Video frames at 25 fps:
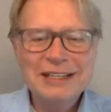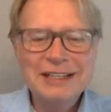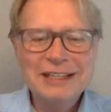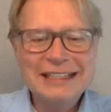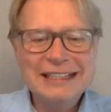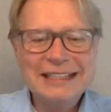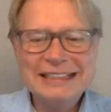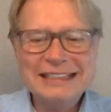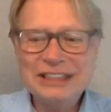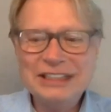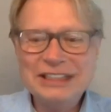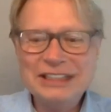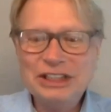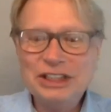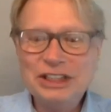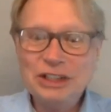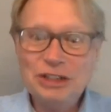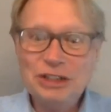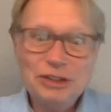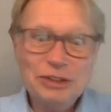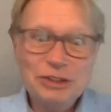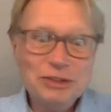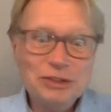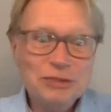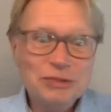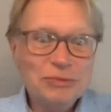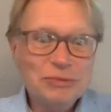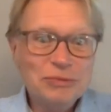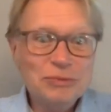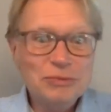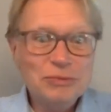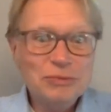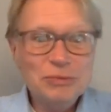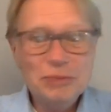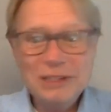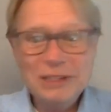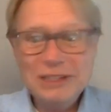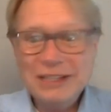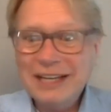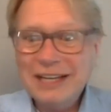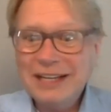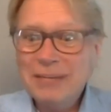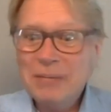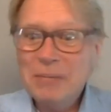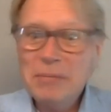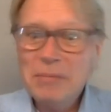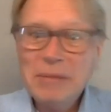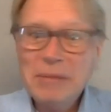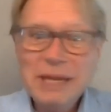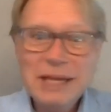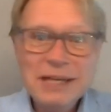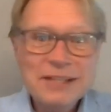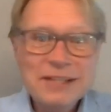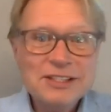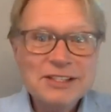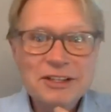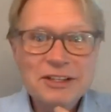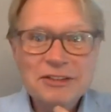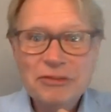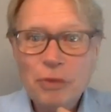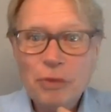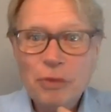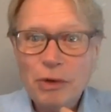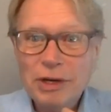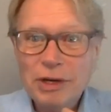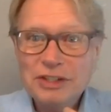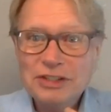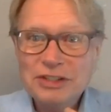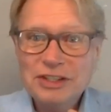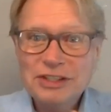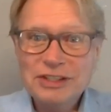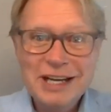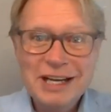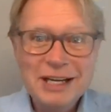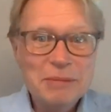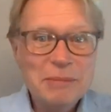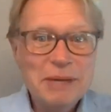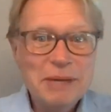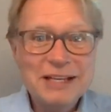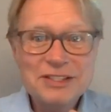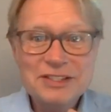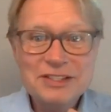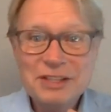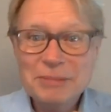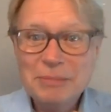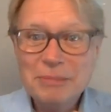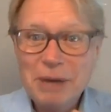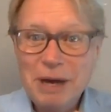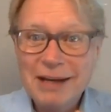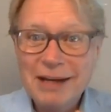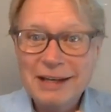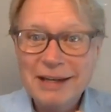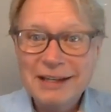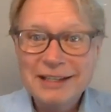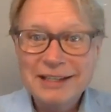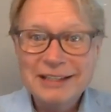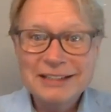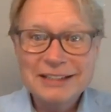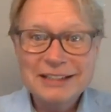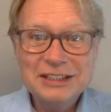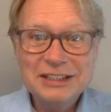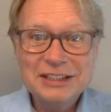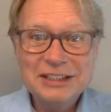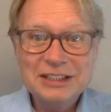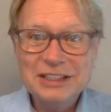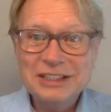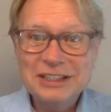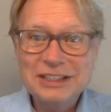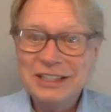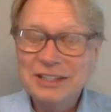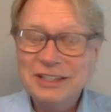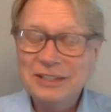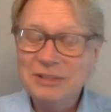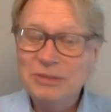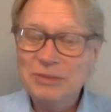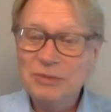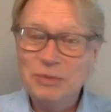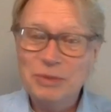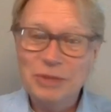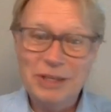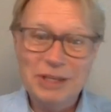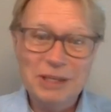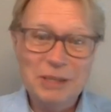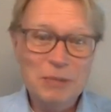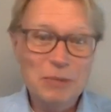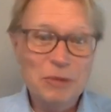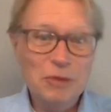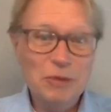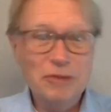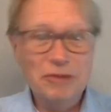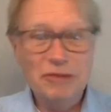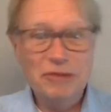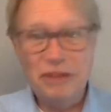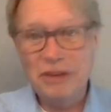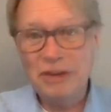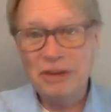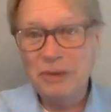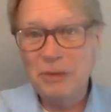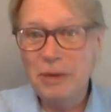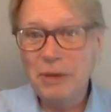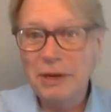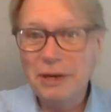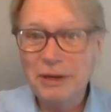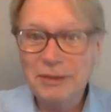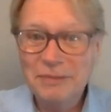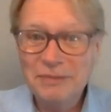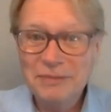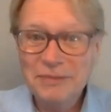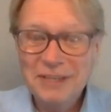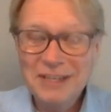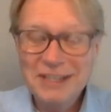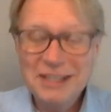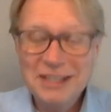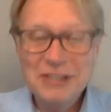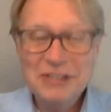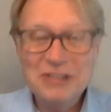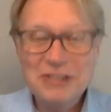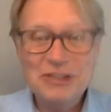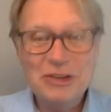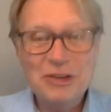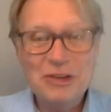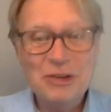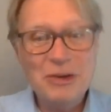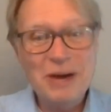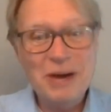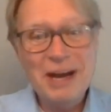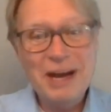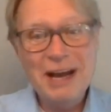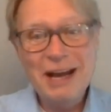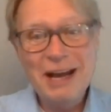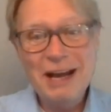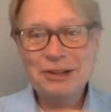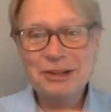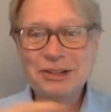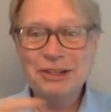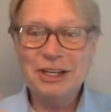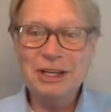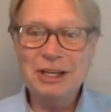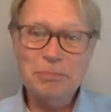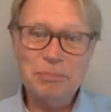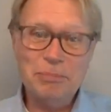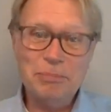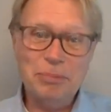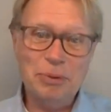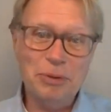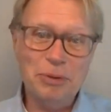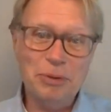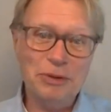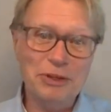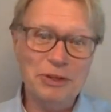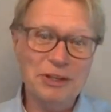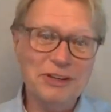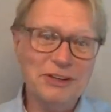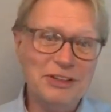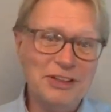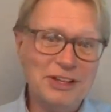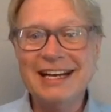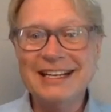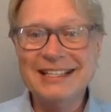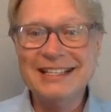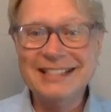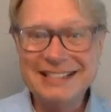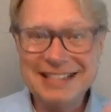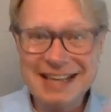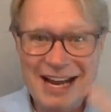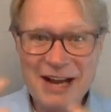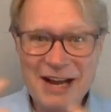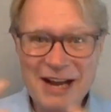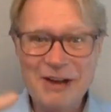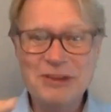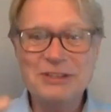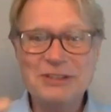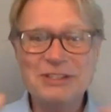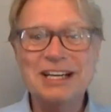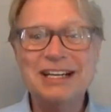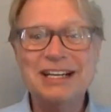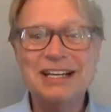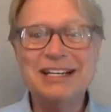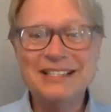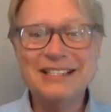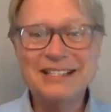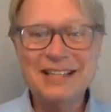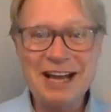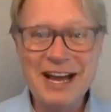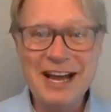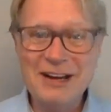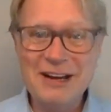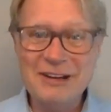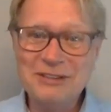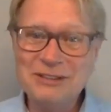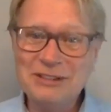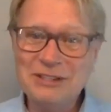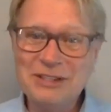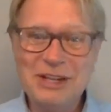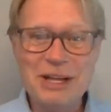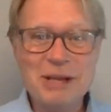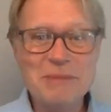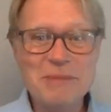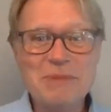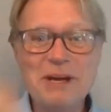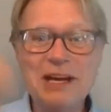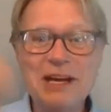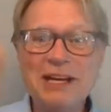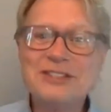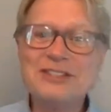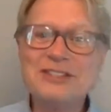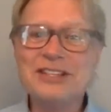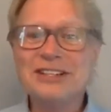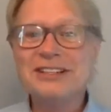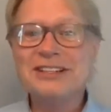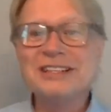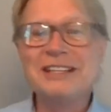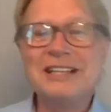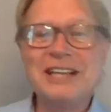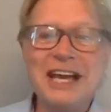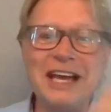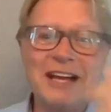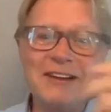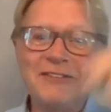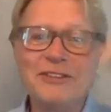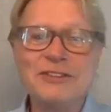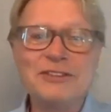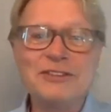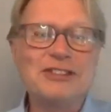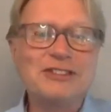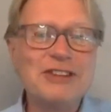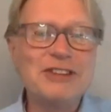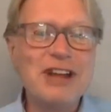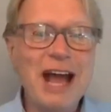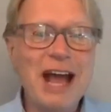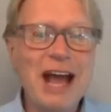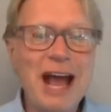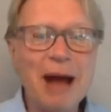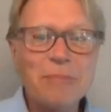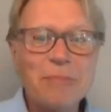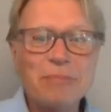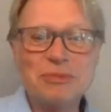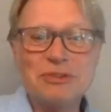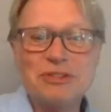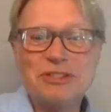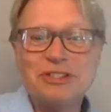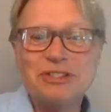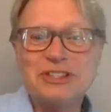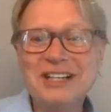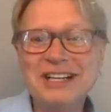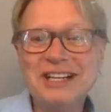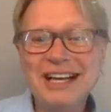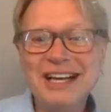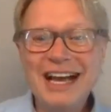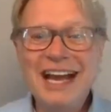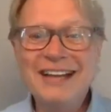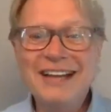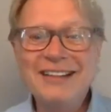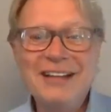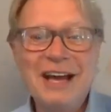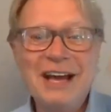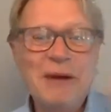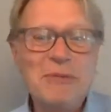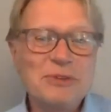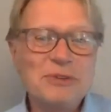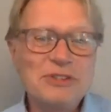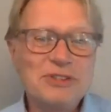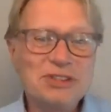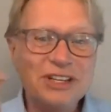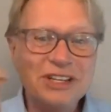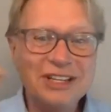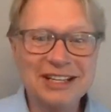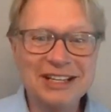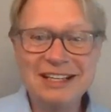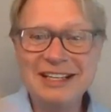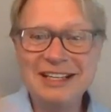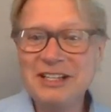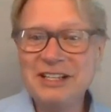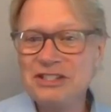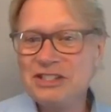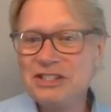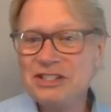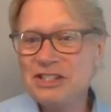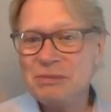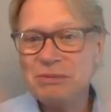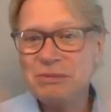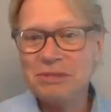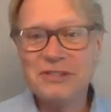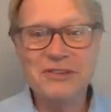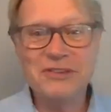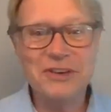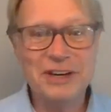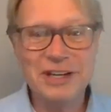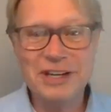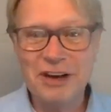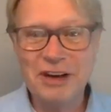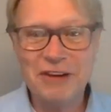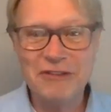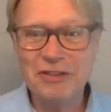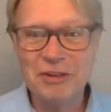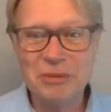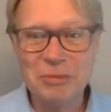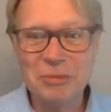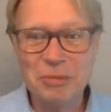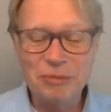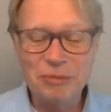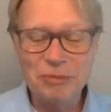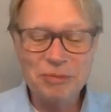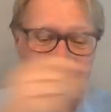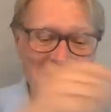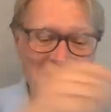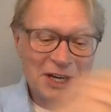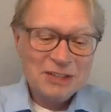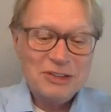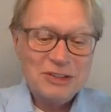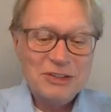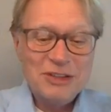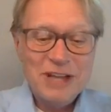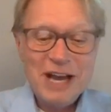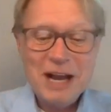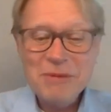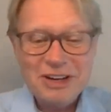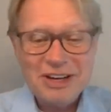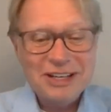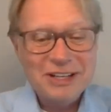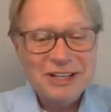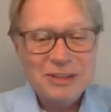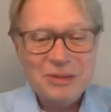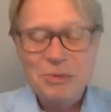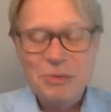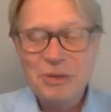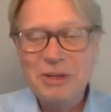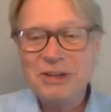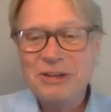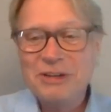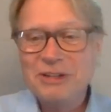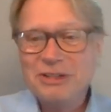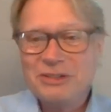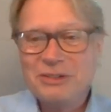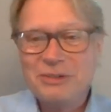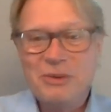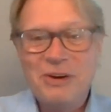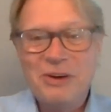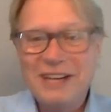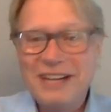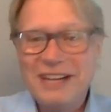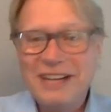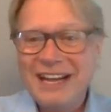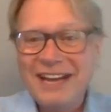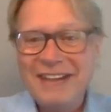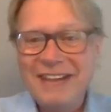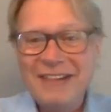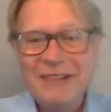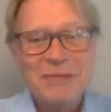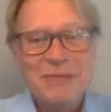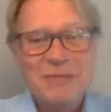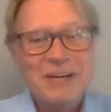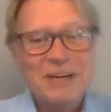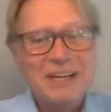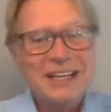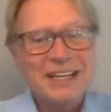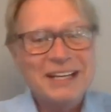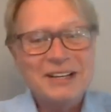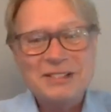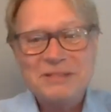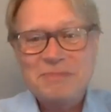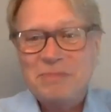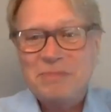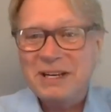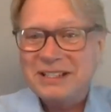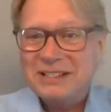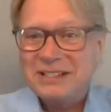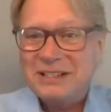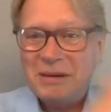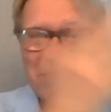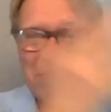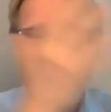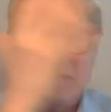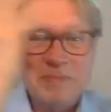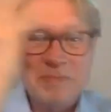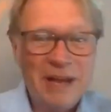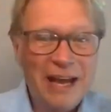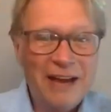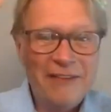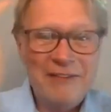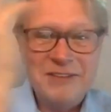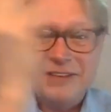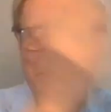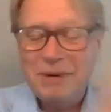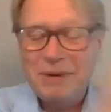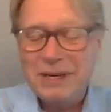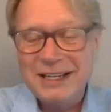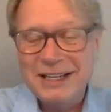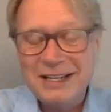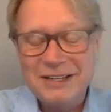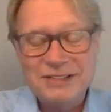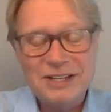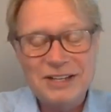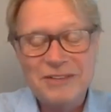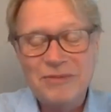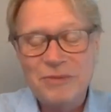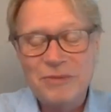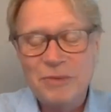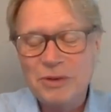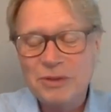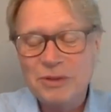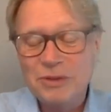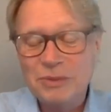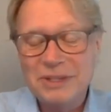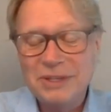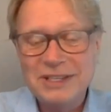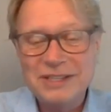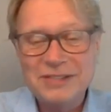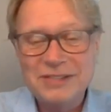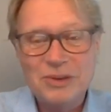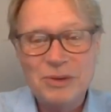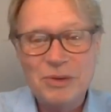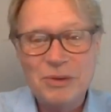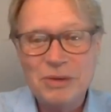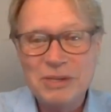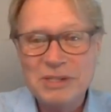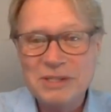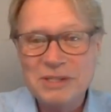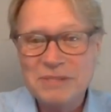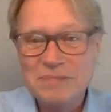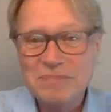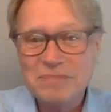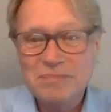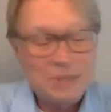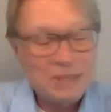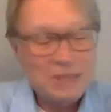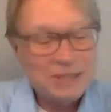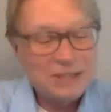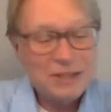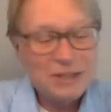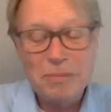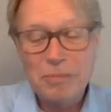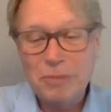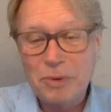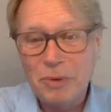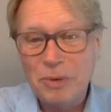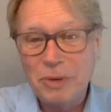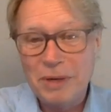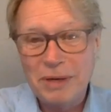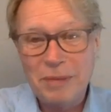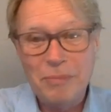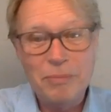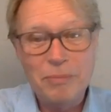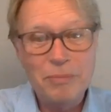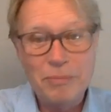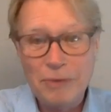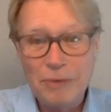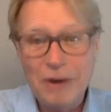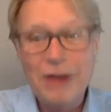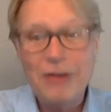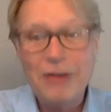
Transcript: she couldn't, with that amazing voice and that amazing body, she didn't really move very well. So I had to keep pulling things down and down till I basically gave her snaps and that was it. And then she was very comfortable. So that was the weirdest one. Everybody else I've worked with has always picked up rather